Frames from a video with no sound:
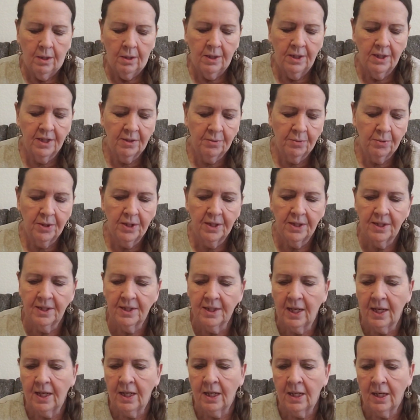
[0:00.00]
This was
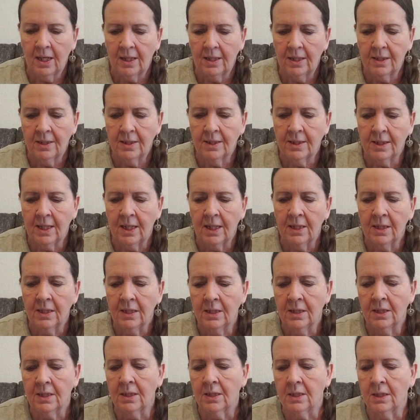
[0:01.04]
99
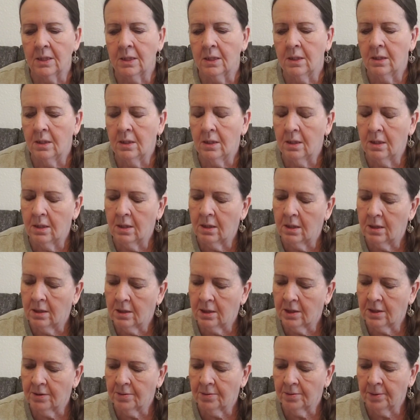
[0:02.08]
cents.
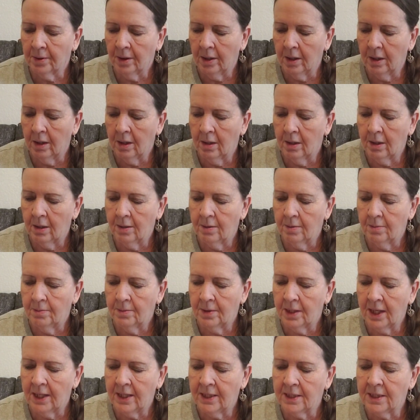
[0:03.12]
It's from
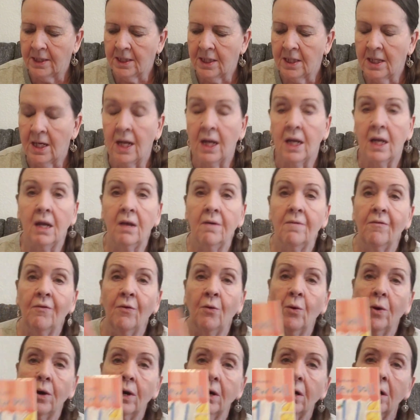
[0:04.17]

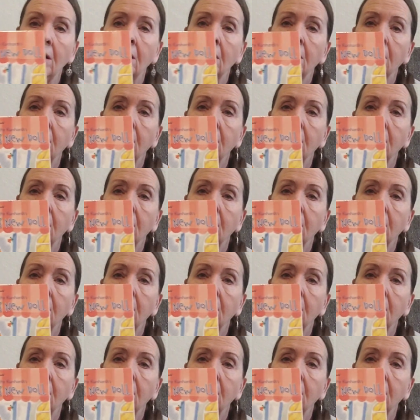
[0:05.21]
1984.